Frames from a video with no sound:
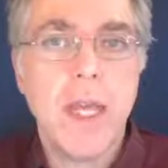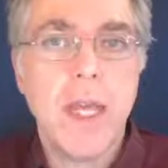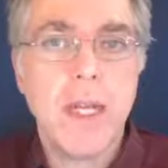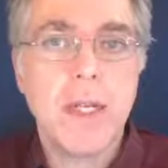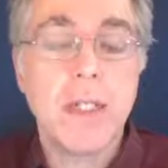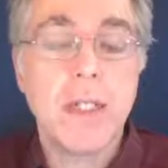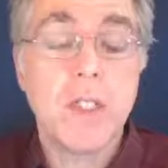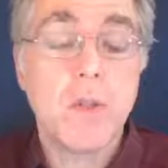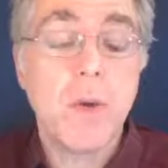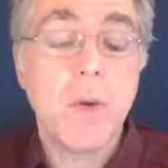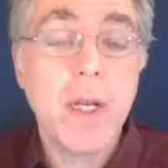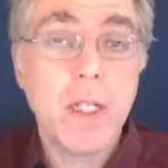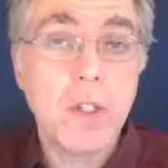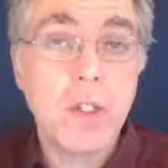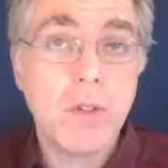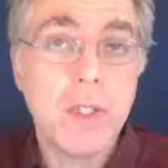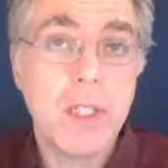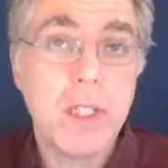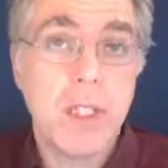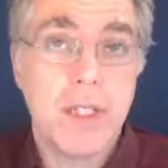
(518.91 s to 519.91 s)
And it's quite
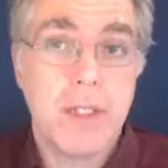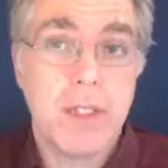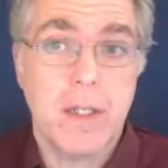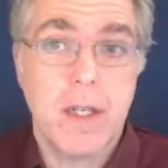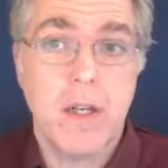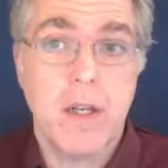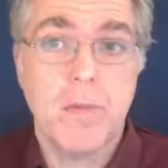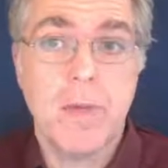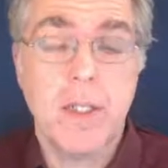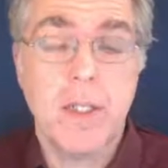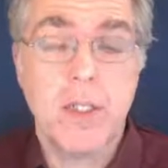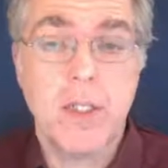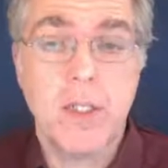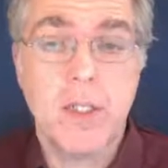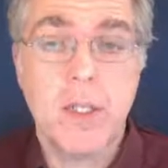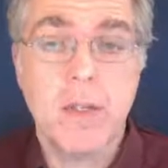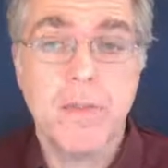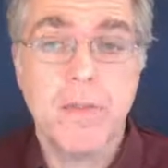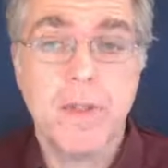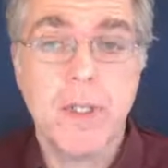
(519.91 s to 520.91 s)
critical how much
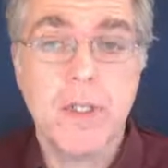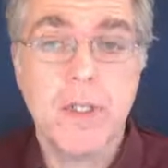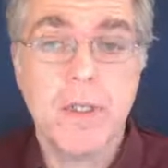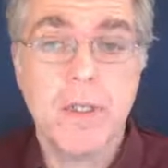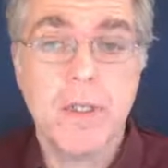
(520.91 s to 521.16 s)
of this